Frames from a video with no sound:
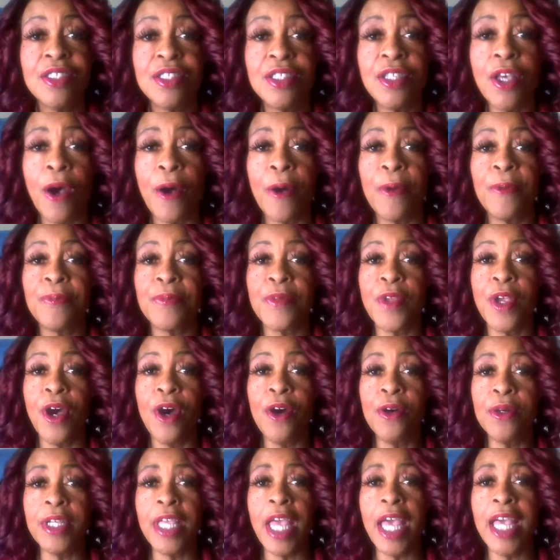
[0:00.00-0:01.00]
So,
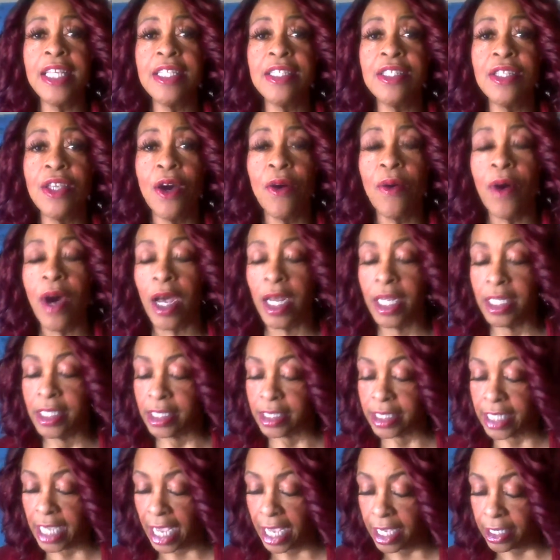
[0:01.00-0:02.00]
okay, so
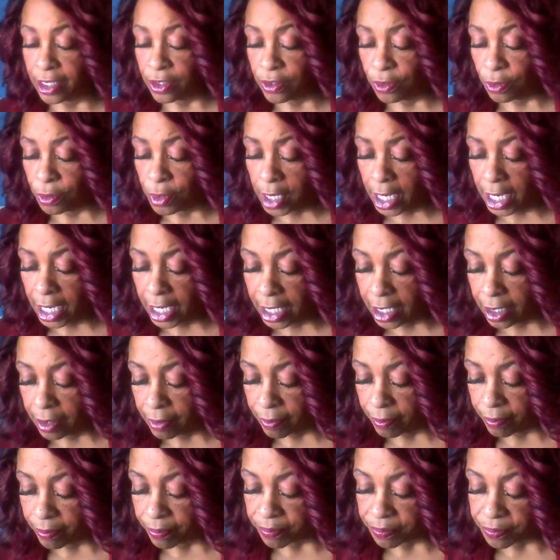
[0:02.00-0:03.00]
on day
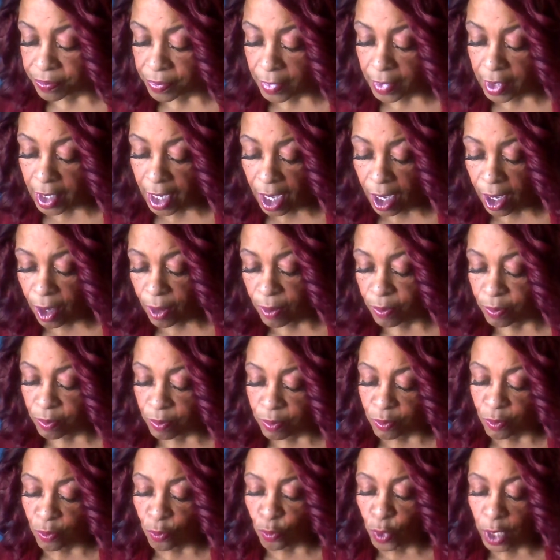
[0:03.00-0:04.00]
three, um,
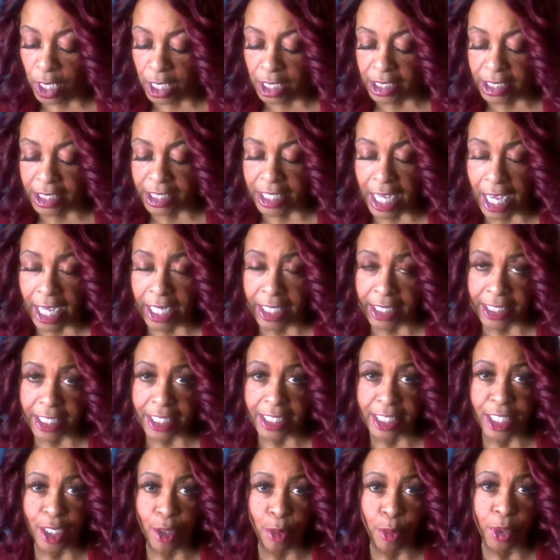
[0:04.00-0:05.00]
Wednesday,
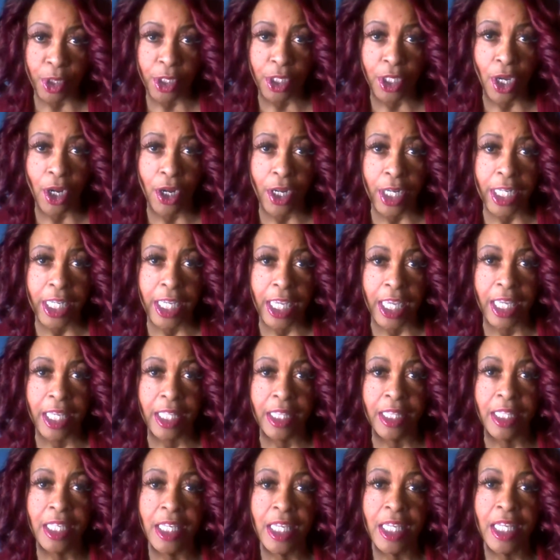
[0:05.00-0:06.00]
December
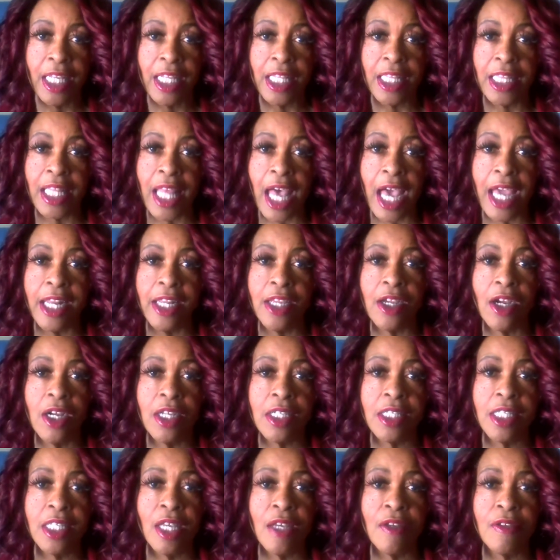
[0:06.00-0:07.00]
30th, lining
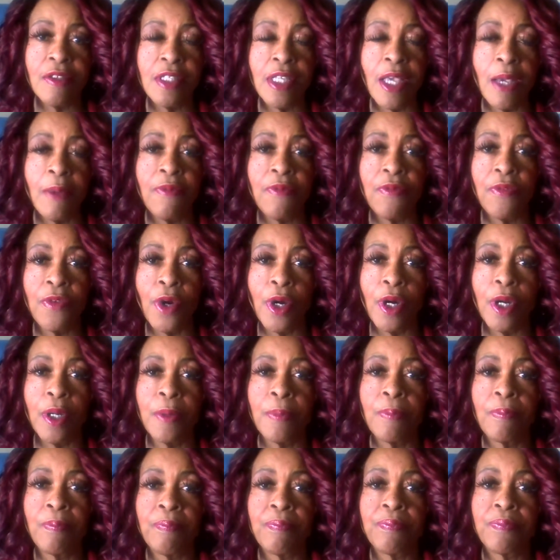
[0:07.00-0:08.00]
ourselves up
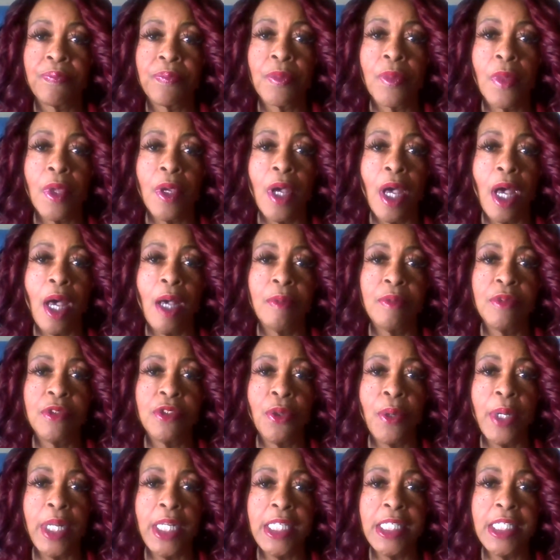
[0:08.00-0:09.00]
for um,
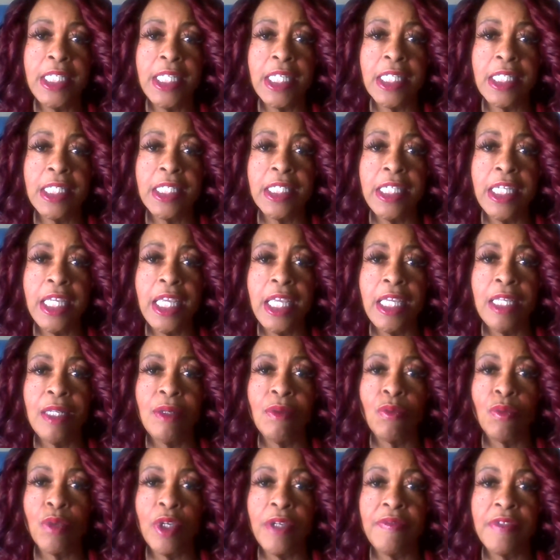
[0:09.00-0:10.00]

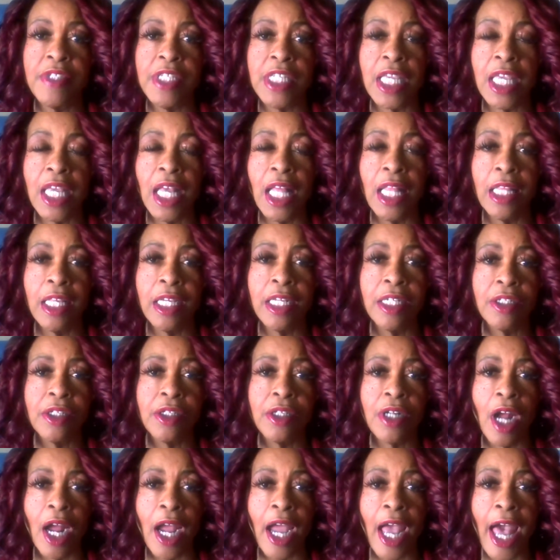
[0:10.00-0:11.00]
2016, we've
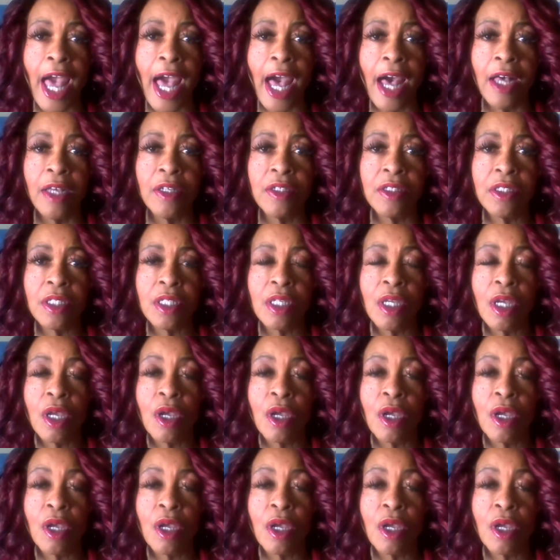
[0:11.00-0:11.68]
decolored our house,